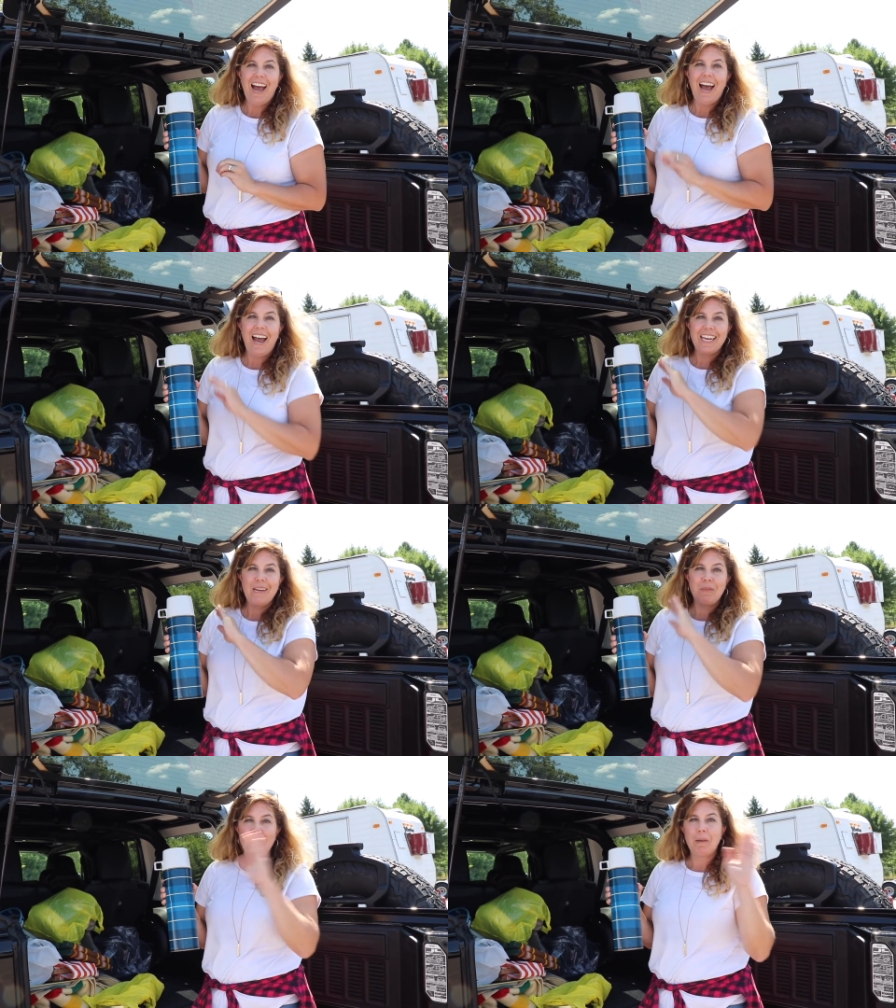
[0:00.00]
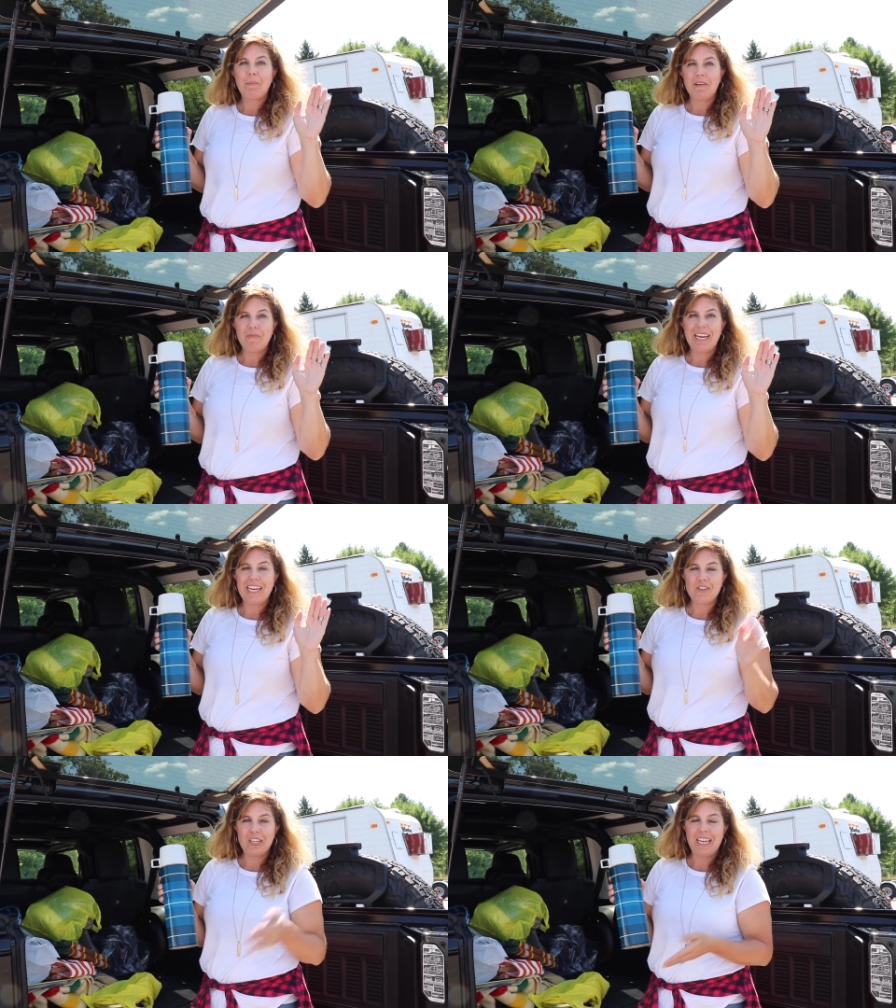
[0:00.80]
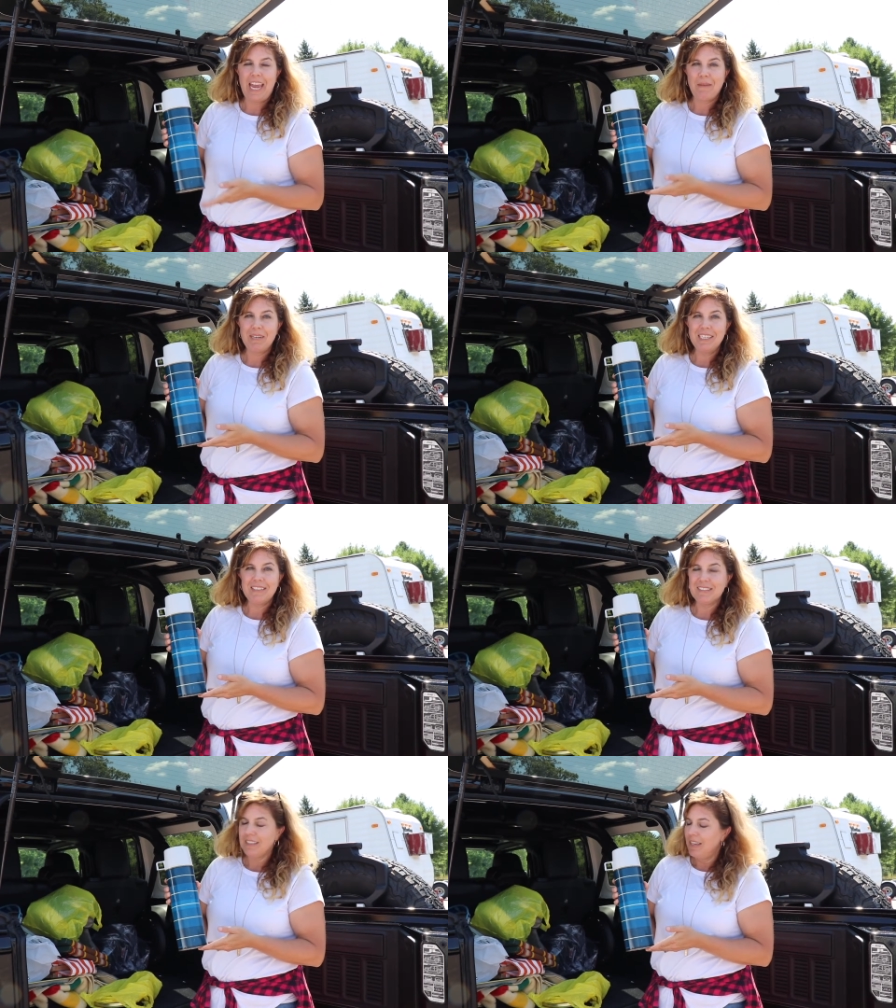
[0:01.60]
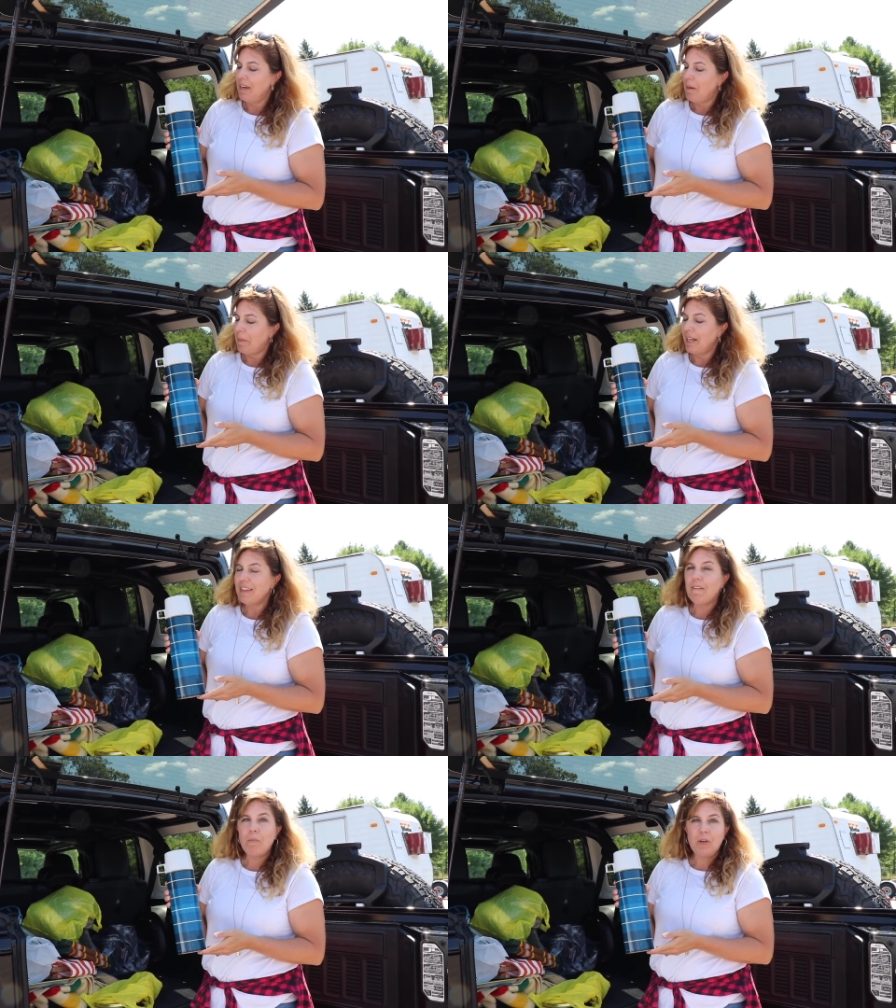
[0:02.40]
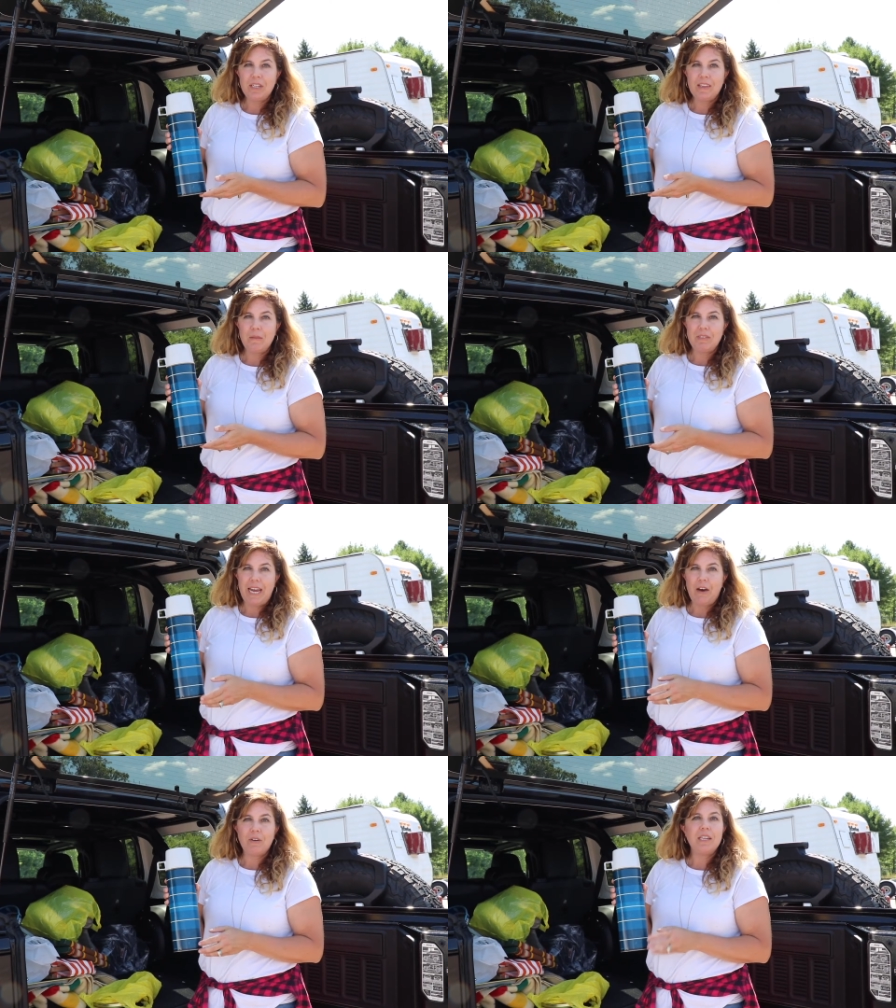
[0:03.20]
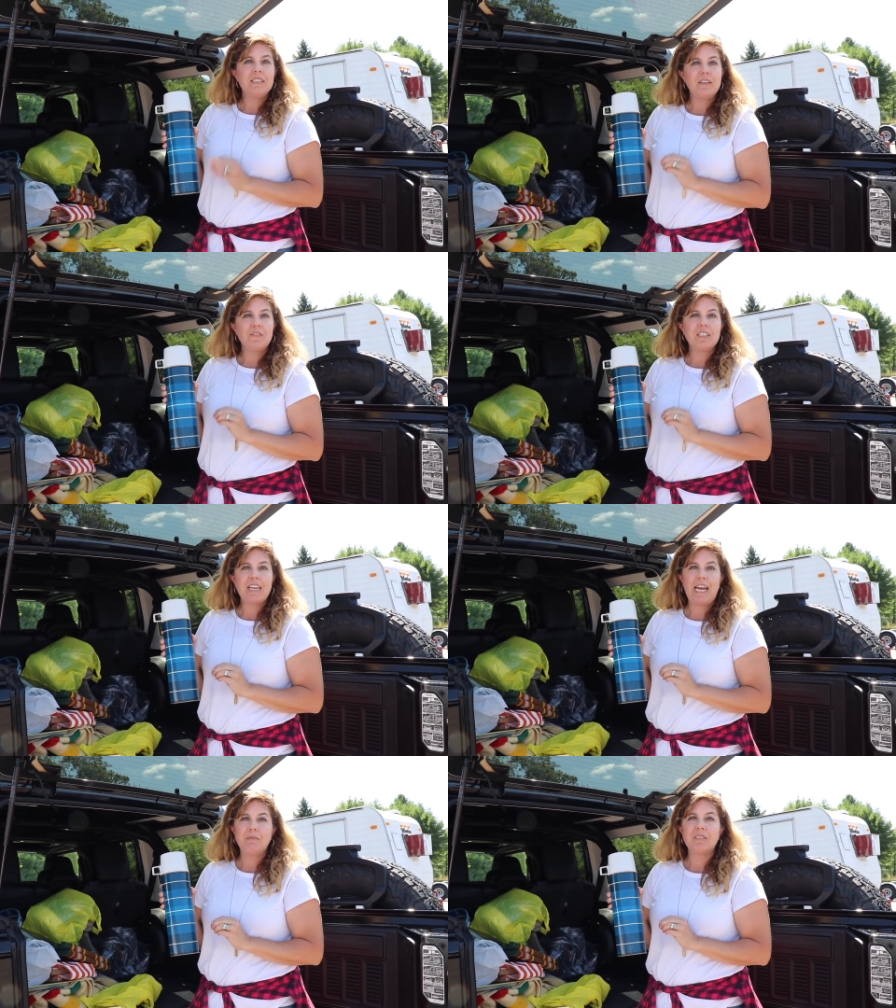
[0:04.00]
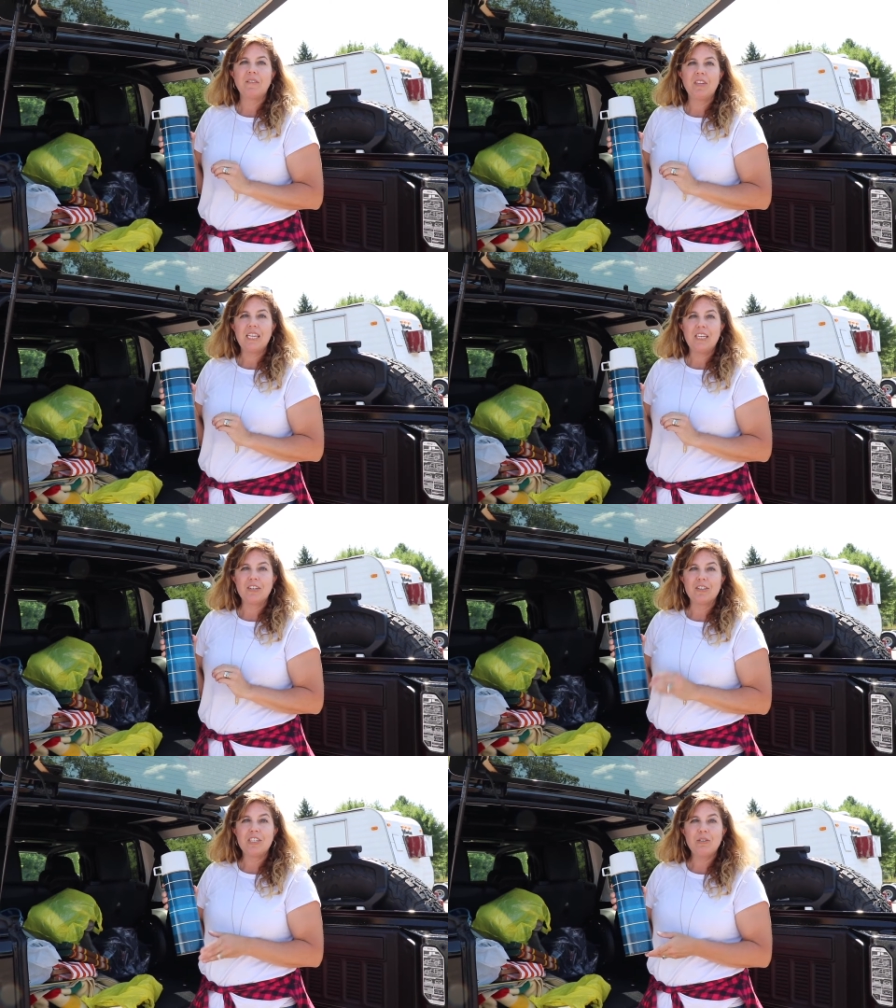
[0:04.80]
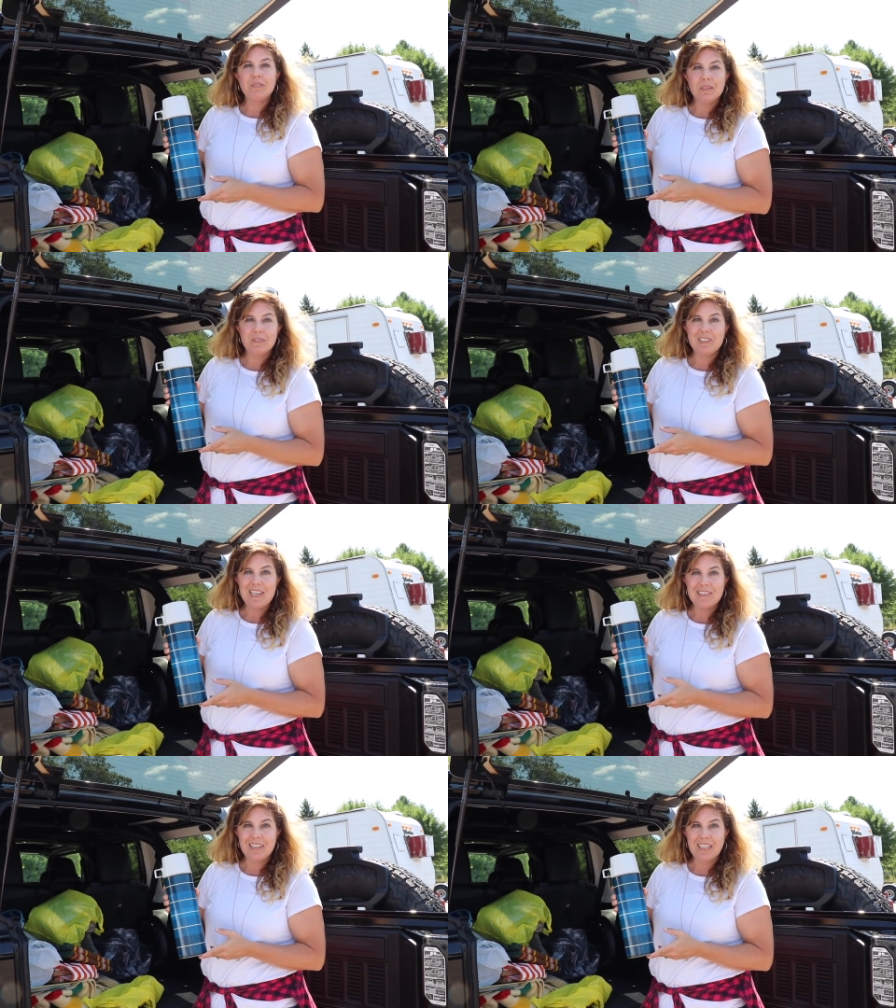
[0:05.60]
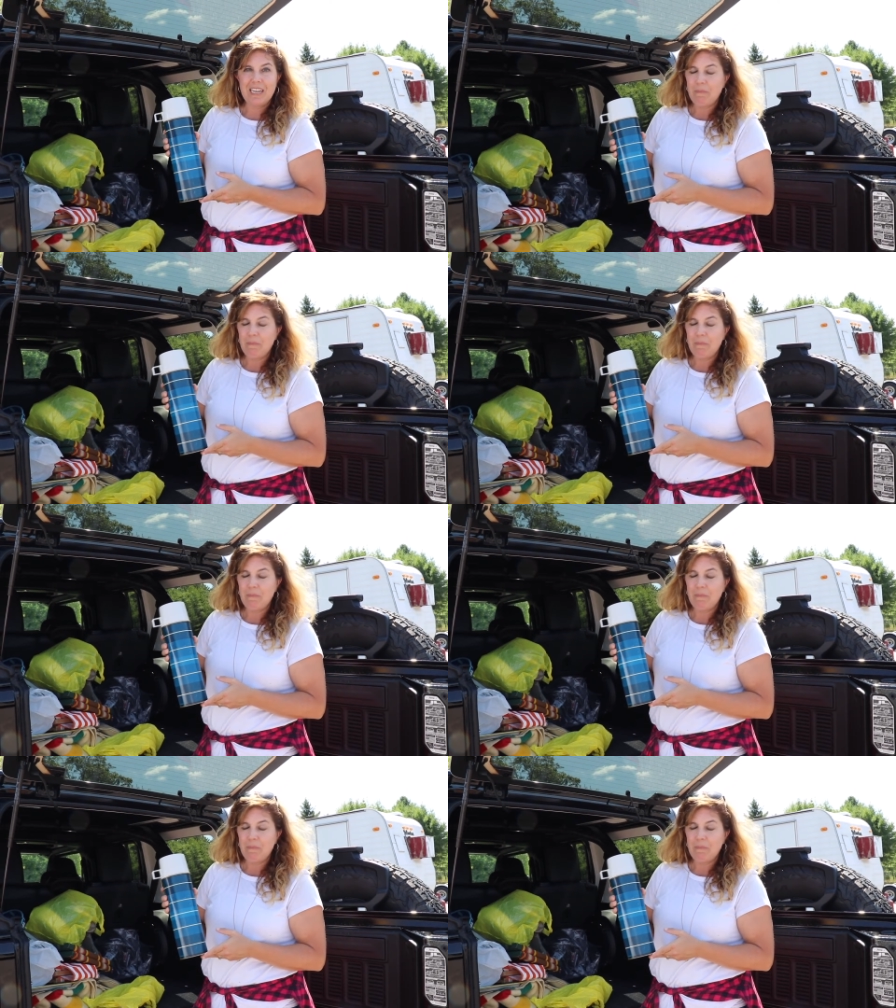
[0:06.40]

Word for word: I keep them above my kitchen cabinets but I love pulling them down different times of the year to use them seasonally.